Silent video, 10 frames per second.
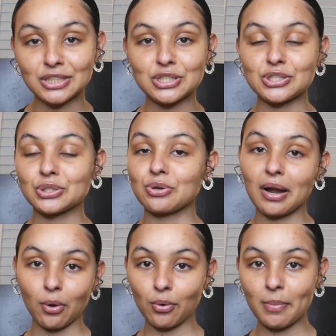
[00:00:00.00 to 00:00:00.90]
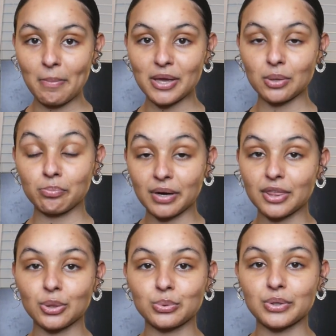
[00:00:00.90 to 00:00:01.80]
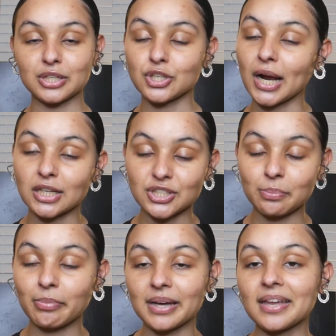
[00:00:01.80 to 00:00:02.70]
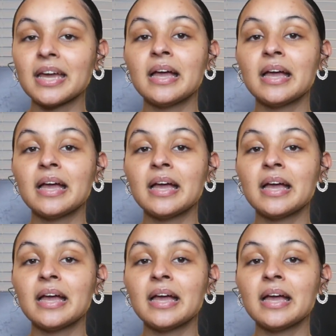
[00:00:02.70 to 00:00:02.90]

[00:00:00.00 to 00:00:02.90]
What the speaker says: just trying to hold my breath through a contraction. But